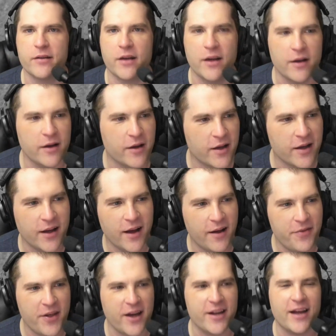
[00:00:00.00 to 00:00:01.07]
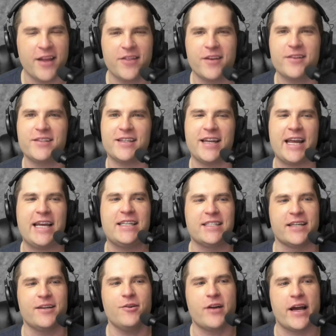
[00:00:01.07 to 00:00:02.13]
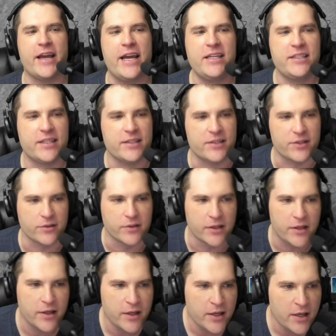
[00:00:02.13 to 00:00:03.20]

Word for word: Uh, I thought I thought you said eight ten. Okay, ace ten suited.